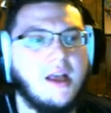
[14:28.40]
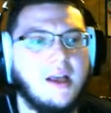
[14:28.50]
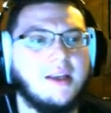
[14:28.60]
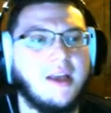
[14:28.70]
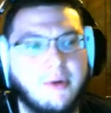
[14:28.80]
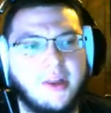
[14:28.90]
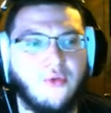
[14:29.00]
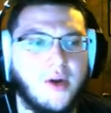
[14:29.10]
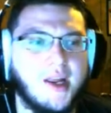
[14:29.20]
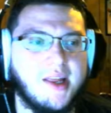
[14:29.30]
Not really
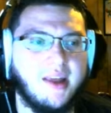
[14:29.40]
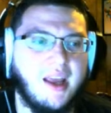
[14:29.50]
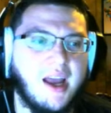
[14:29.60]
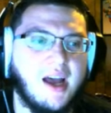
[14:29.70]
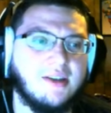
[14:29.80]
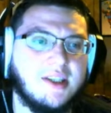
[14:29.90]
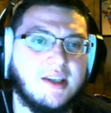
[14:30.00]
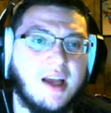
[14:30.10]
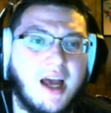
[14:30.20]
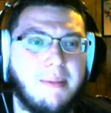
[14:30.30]
for anything
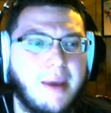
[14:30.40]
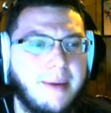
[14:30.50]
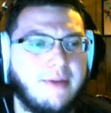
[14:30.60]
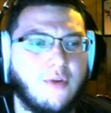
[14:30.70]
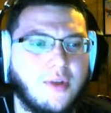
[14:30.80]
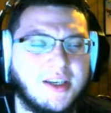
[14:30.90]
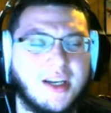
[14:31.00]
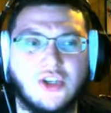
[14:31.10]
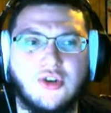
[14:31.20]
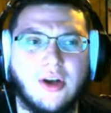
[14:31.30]
else. Maybe for the
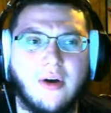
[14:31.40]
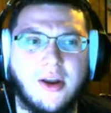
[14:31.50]
Doug Trio,